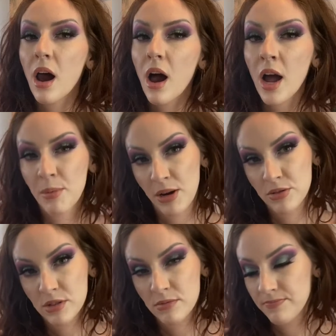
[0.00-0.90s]

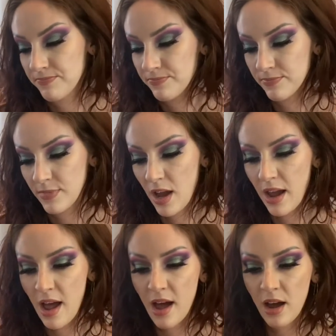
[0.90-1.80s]
Eyebrows. I
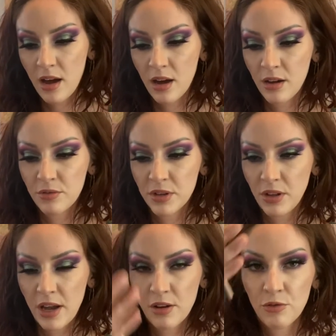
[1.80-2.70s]
have
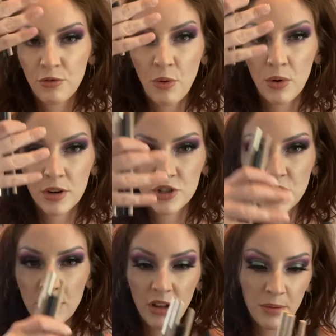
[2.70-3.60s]
like 4
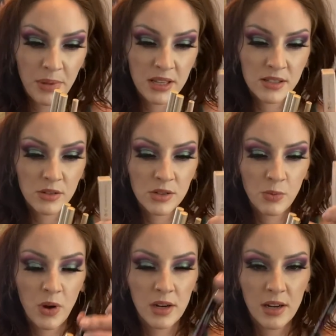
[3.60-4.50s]
She Glam pencils,
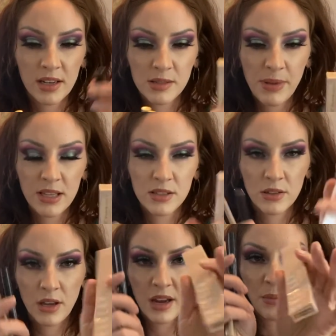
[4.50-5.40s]
1 NYX
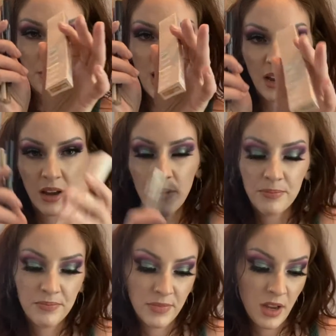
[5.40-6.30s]
pencil, and a backup.
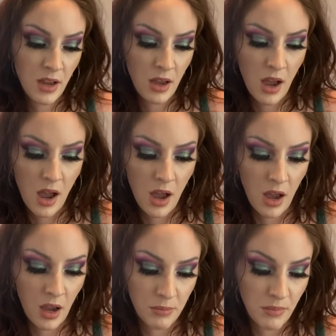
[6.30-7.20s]

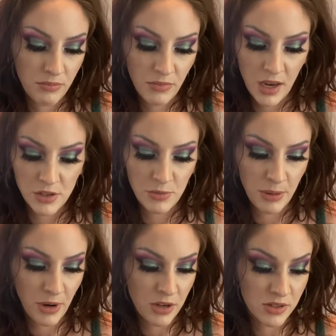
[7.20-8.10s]
I do my
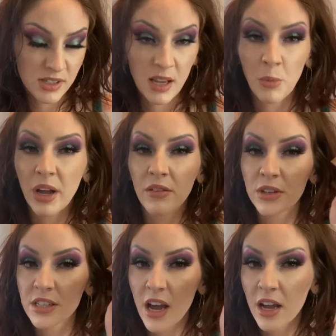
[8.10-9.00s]
brows the same way every
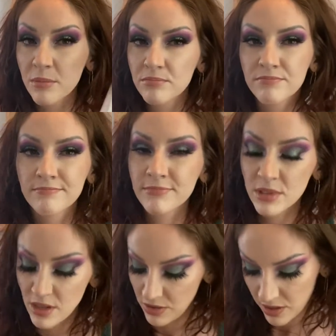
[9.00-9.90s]
time.
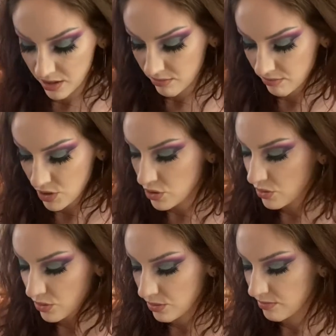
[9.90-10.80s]
Nothing
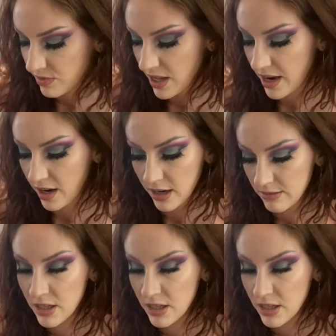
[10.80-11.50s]
new there.